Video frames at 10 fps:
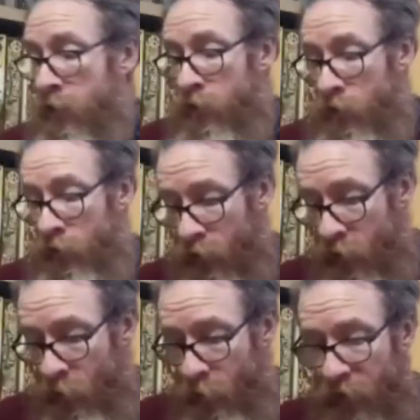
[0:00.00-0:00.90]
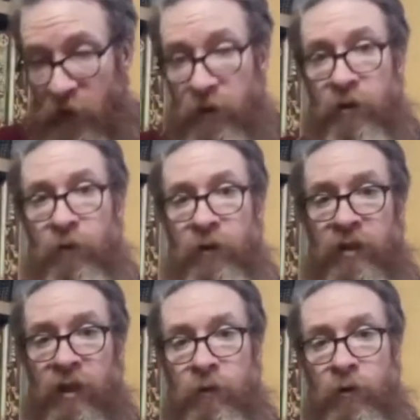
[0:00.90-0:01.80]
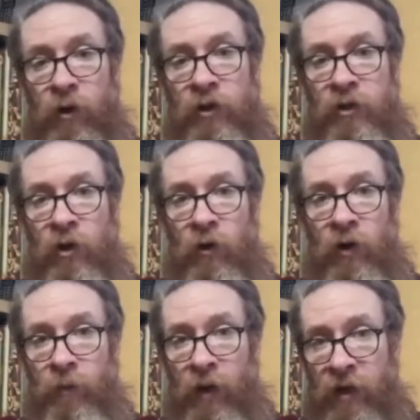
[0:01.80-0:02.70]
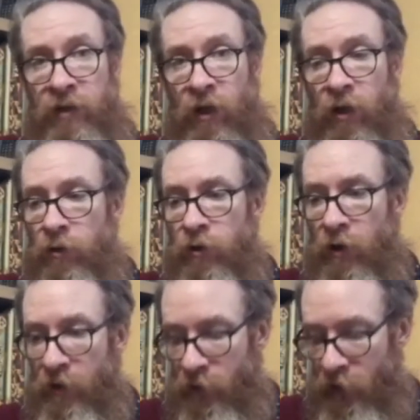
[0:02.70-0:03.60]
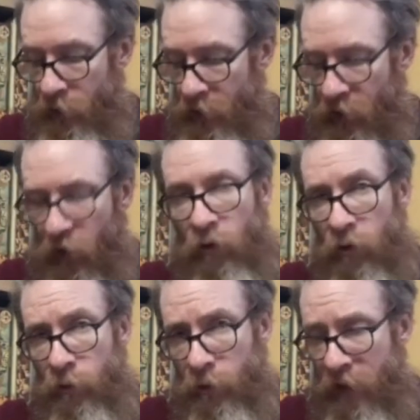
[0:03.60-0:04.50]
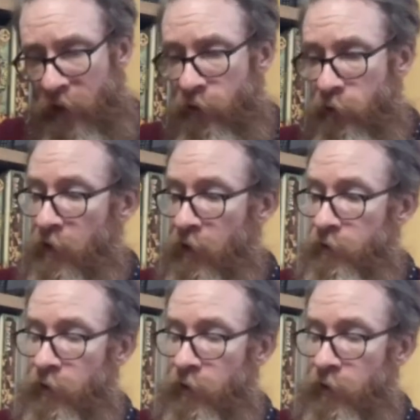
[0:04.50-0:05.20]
Few more bits. Obviously, you've got your scoring pad, so you don't have to do any horrible mental maths.